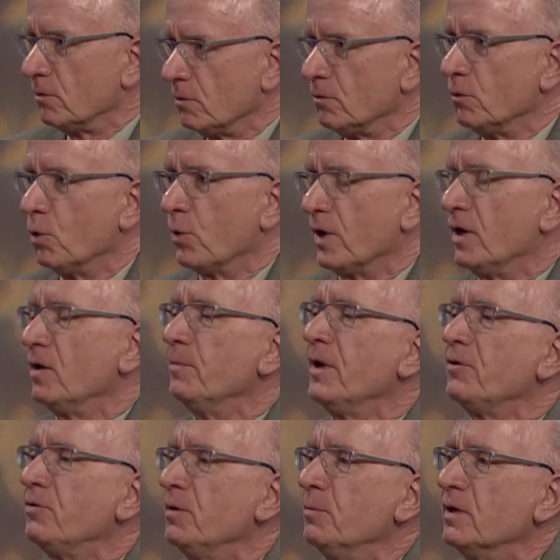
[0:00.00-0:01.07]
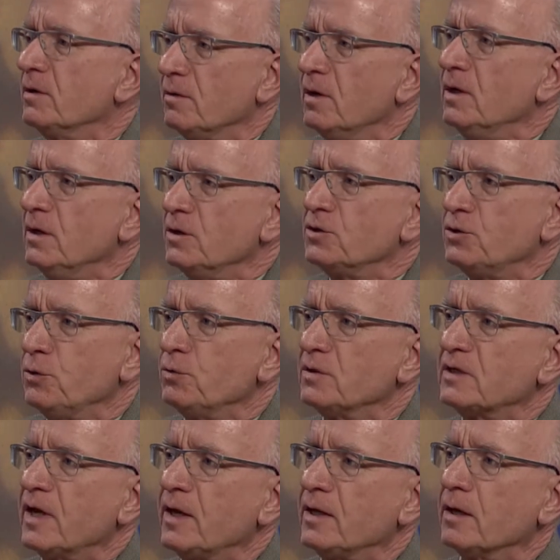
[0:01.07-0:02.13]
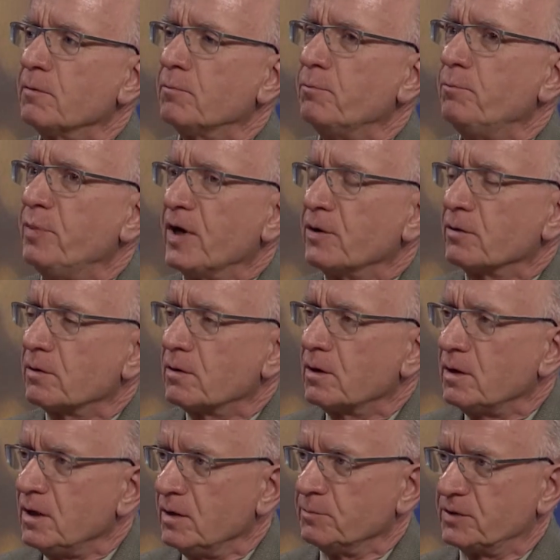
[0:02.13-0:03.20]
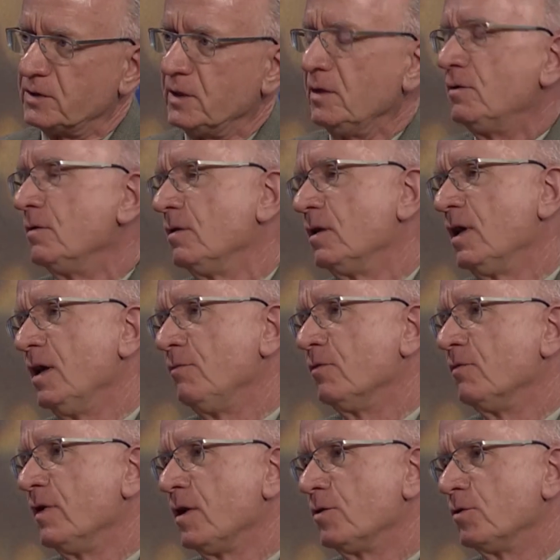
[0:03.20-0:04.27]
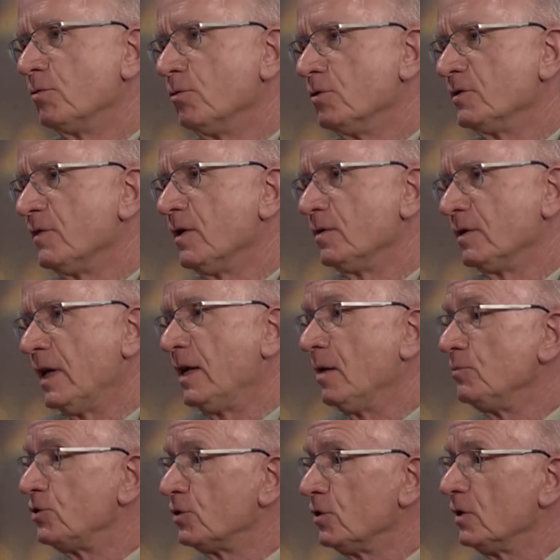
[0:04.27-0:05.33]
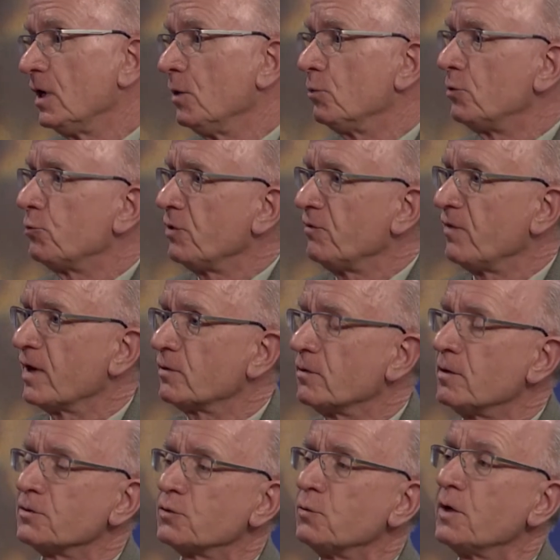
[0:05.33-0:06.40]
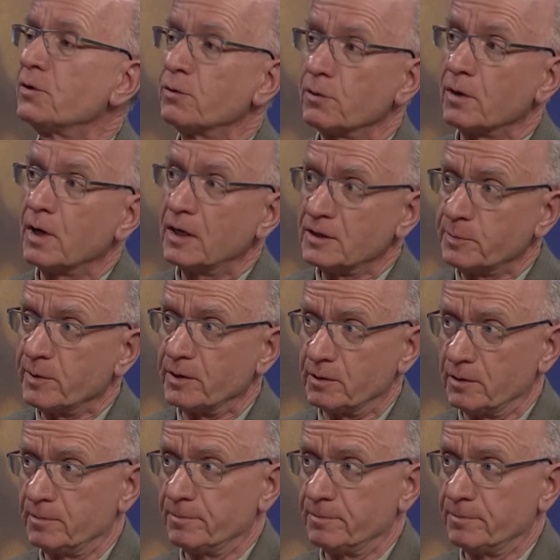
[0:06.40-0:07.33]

lower elementary, but students getting a bigger glimpse into the life of Eleanor Roosevelt, and I'm sure it will reflect also onto her husband.